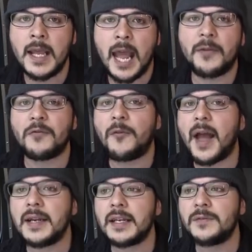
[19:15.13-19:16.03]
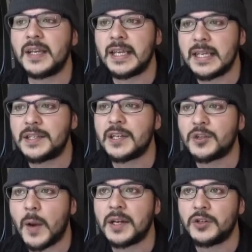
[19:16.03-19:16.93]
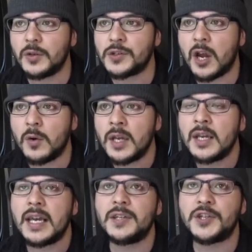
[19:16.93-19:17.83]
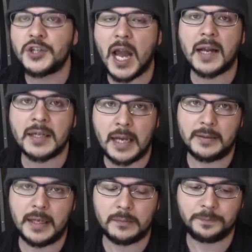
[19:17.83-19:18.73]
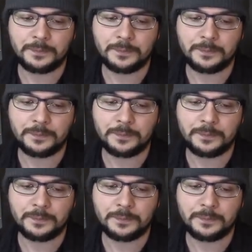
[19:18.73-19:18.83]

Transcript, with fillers: And they're finding the easiest way to do so is shock content.